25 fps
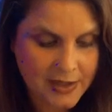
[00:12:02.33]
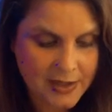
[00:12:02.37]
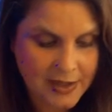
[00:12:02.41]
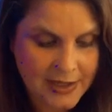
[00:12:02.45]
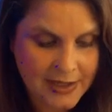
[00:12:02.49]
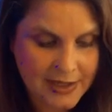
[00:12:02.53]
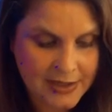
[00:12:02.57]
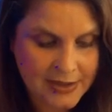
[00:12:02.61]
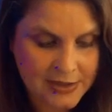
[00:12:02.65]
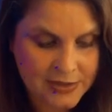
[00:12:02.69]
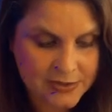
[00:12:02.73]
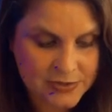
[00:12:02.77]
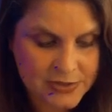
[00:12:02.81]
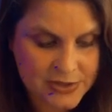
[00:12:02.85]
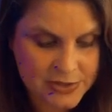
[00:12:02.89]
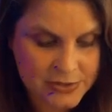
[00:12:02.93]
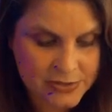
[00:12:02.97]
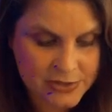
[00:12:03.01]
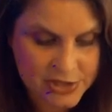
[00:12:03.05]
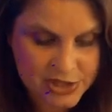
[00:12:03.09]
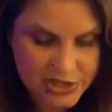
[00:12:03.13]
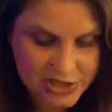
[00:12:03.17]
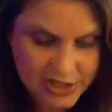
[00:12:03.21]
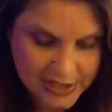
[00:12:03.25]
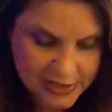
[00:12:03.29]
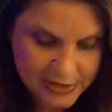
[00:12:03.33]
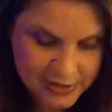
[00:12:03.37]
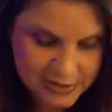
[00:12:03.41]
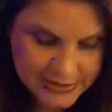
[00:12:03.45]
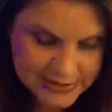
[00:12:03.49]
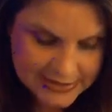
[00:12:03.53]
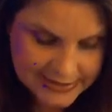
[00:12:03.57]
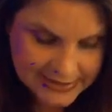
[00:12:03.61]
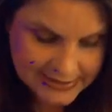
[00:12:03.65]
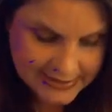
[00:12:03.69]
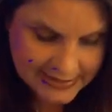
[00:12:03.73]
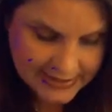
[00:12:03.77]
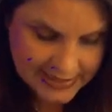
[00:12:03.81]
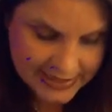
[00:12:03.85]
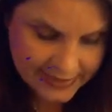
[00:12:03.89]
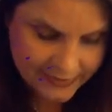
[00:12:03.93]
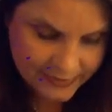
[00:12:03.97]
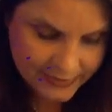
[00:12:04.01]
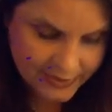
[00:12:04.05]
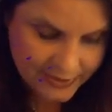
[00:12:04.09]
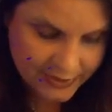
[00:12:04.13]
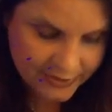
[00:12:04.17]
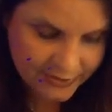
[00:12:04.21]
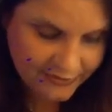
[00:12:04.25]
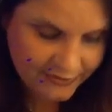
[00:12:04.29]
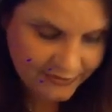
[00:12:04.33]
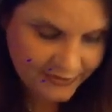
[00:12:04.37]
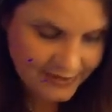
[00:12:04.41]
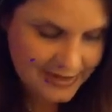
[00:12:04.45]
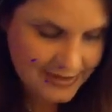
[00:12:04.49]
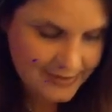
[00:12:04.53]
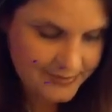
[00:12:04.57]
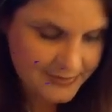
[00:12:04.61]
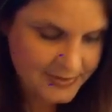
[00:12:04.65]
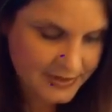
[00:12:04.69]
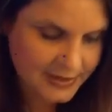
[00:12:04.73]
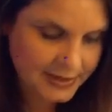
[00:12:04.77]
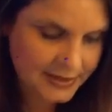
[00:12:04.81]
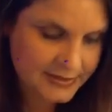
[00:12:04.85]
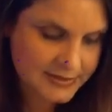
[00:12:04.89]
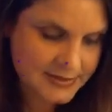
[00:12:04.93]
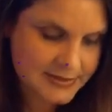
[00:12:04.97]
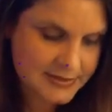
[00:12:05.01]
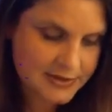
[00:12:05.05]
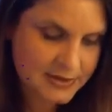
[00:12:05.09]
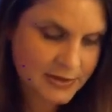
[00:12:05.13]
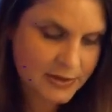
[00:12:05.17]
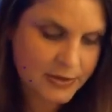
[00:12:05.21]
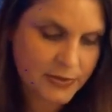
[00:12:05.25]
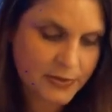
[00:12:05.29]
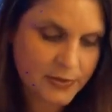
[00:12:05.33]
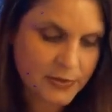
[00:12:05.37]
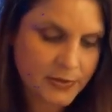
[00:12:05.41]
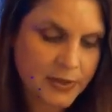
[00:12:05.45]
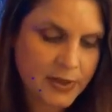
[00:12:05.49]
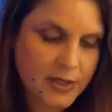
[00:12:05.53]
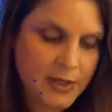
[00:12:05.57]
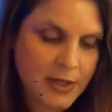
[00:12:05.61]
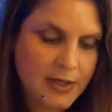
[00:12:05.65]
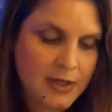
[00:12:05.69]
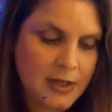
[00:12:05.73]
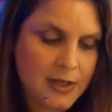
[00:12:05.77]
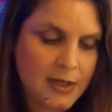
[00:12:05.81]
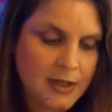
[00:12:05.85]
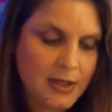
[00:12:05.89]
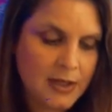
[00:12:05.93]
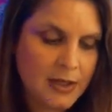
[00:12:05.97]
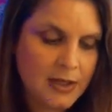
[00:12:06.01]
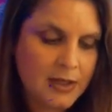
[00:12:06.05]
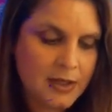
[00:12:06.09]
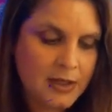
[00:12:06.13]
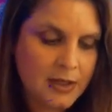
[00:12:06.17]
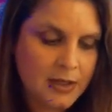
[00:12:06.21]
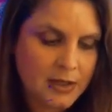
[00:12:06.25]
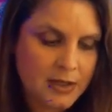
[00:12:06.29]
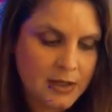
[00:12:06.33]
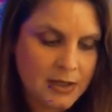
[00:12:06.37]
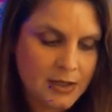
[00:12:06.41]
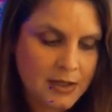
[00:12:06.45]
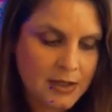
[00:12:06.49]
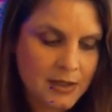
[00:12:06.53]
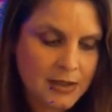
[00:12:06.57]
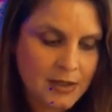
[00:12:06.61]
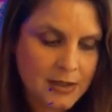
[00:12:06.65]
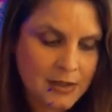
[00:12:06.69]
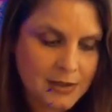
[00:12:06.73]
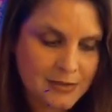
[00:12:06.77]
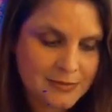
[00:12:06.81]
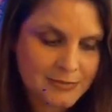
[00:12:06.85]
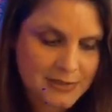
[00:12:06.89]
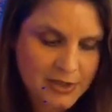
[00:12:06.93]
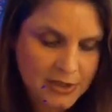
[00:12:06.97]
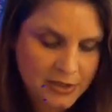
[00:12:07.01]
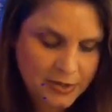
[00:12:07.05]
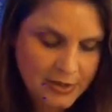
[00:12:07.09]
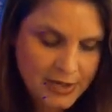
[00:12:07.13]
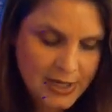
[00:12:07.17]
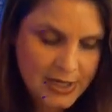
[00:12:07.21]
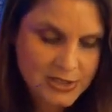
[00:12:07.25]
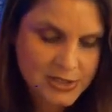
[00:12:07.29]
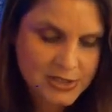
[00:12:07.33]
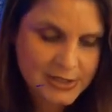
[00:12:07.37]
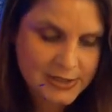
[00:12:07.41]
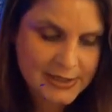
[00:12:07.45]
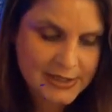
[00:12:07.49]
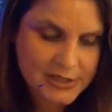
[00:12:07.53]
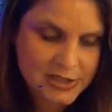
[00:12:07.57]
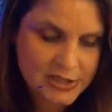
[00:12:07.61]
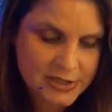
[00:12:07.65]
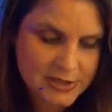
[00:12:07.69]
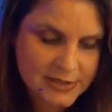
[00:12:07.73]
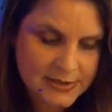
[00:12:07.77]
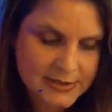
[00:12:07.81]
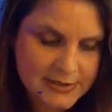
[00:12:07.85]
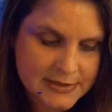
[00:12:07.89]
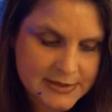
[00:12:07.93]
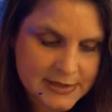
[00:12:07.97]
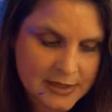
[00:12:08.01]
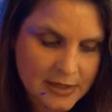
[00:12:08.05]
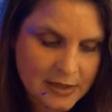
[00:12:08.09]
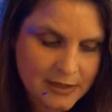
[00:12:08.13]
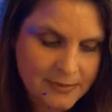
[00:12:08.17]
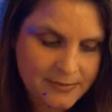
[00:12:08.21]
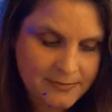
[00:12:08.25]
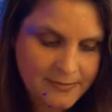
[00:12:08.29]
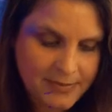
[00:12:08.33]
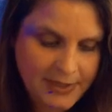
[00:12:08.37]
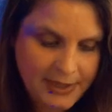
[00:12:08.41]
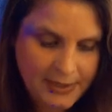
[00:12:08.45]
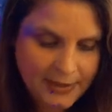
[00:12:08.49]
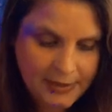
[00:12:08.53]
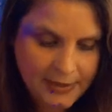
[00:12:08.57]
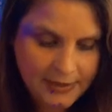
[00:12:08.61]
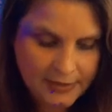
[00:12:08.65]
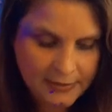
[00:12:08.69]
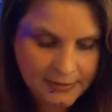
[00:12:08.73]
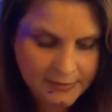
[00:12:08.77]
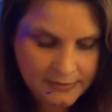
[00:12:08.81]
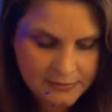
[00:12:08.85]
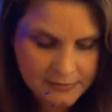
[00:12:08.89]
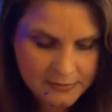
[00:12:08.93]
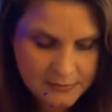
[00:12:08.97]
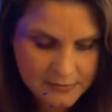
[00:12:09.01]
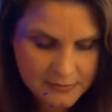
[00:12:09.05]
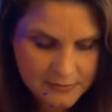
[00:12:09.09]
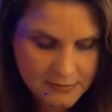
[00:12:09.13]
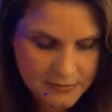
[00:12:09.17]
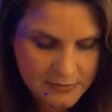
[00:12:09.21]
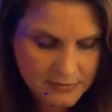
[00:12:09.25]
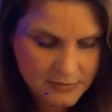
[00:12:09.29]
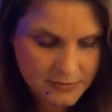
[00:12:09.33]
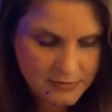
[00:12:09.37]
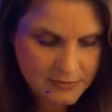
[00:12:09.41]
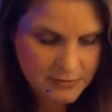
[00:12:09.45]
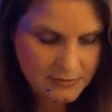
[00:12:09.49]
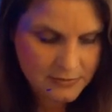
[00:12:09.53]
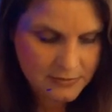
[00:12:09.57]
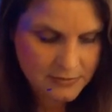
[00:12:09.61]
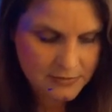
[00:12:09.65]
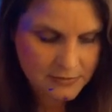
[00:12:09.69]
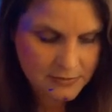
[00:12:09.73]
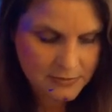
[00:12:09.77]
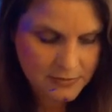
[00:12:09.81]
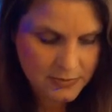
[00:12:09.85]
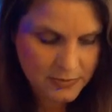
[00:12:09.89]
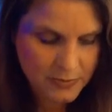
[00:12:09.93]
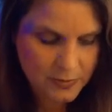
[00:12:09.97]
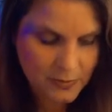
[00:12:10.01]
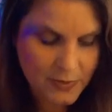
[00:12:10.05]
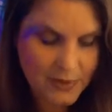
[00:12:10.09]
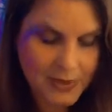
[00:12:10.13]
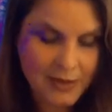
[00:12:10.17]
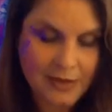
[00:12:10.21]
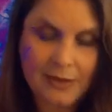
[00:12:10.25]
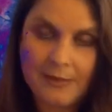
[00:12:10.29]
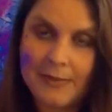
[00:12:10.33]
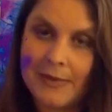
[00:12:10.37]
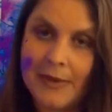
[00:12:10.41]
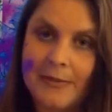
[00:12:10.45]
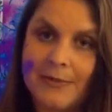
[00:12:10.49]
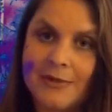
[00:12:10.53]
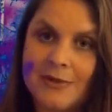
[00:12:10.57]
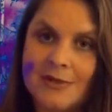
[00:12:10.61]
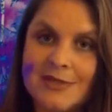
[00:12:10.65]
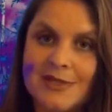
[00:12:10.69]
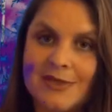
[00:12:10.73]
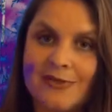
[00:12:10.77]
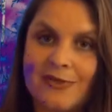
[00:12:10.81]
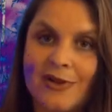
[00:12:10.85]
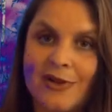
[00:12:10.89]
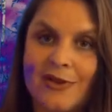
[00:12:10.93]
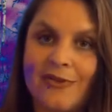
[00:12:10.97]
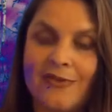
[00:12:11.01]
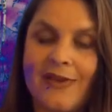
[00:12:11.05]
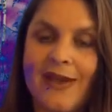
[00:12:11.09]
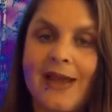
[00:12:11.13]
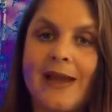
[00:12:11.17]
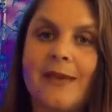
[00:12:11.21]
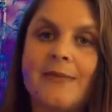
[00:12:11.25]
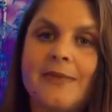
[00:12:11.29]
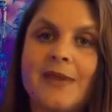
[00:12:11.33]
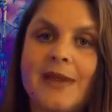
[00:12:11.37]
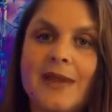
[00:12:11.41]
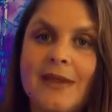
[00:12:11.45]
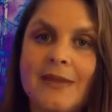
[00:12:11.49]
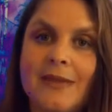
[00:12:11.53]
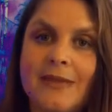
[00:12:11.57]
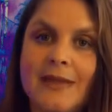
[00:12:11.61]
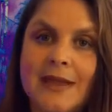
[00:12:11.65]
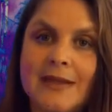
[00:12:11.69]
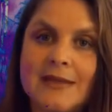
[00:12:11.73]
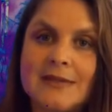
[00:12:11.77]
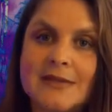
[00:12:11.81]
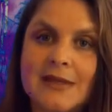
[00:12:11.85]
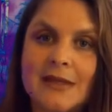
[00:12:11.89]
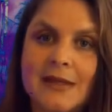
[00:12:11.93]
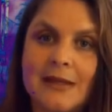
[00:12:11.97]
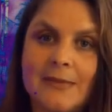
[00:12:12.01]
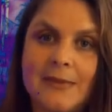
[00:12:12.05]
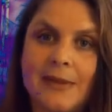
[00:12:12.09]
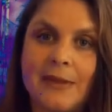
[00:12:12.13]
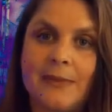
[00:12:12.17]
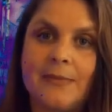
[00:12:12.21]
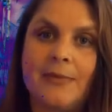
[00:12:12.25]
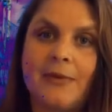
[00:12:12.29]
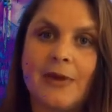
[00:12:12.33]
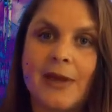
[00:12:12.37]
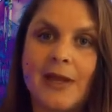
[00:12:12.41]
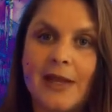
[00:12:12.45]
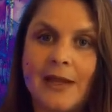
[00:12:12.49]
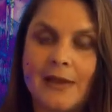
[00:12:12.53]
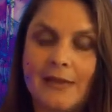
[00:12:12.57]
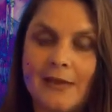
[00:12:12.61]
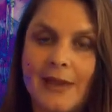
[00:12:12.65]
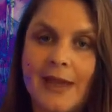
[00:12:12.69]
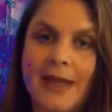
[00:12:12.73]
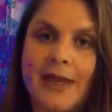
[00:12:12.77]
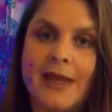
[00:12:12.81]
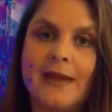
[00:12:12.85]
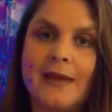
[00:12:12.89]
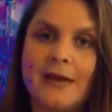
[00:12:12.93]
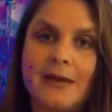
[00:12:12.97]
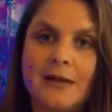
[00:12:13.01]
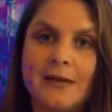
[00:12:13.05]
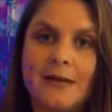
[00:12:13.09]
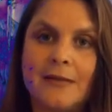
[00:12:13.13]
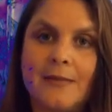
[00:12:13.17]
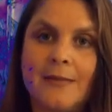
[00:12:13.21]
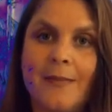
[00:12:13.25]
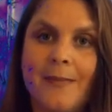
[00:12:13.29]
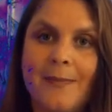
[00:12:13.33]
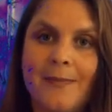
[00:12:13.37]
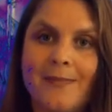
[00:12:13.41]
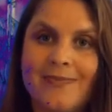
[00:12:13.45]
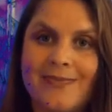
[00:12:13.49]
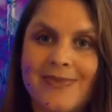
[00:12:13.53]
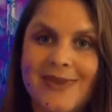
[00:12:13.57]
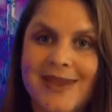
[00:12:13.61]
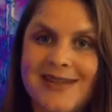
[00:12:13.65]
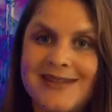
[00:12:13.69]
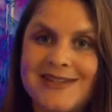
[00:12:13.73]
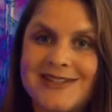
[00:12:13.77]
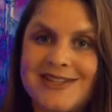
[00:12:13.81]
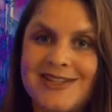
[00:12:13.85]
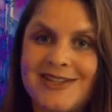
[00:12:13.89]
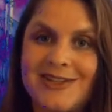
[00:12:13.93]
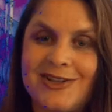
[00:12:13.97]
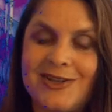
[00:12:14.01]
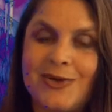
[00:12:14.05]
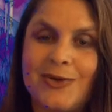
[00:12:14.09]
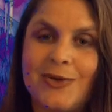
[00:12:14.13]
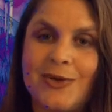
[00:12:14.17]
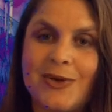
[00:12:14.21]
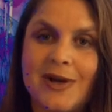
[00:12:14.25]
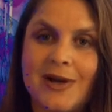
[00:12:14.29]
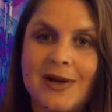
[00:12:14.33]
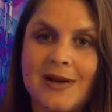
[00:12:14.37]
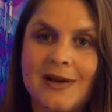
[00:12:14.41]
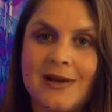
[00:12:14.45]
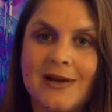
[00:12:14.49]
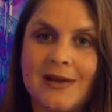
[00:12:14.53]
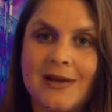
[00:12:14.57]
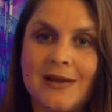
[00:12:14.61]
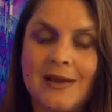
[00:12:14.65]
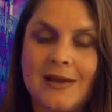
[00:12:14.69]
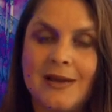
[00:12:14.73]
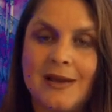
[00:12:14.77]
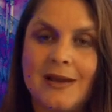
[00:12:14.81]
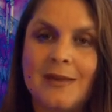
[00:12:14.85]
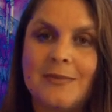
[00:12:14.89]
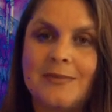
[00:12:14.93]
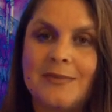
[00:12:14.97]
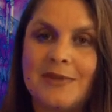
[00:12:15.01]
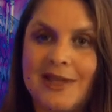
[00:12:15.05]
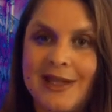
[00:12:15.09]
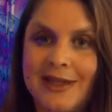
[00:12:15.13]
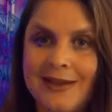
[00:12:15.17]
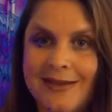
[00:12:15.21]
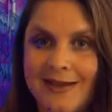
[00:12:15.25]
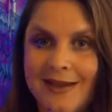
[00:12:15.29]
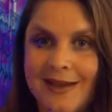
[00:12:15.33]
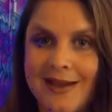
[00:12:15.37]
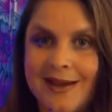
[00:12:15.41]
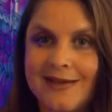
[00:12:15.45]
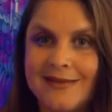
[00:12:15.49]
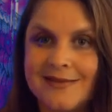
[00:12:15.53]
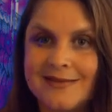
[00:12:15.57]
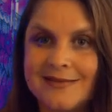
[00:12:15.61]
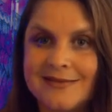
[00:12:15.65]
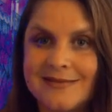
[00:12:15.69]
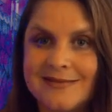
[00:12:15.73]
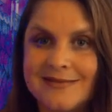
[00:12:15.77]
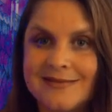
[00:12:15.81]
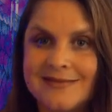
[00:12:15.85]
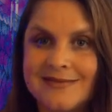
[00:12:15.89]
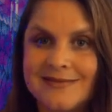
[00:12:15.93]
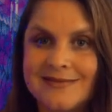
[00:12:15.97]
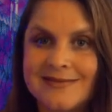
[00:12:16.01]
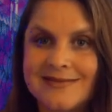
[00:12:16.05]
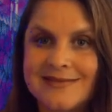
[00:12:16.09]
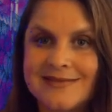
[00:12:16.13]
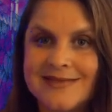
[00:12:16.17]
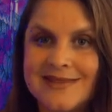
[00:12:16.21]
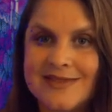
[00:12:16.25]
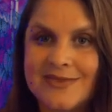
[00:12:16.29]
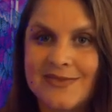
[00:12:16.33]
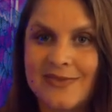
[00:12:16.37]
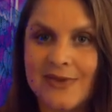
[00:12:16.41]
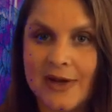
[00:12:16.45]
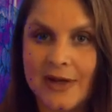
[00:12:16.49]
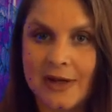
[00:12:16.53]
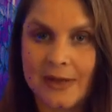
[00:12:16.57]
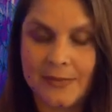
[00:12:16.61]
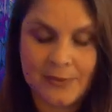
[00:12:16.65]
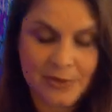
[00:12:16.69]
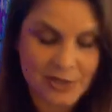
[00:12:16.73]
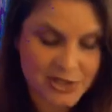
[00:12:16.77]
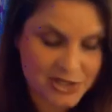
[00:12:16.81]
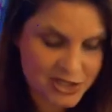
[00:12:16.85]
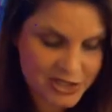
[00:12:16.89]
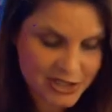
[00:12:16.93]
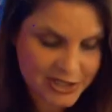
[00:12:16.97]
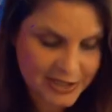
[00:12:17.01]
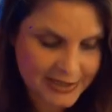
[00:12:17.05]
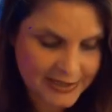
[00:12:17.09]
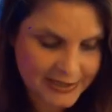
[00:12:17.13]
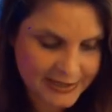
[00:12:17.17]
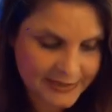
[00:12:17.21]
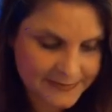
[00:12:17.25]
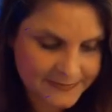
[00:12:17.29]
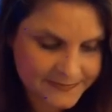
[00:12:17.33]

and you do share DNA with your family. So congratulations on being one of the members of your family that's going to be bringing light into your bloodline. It's very appreciated.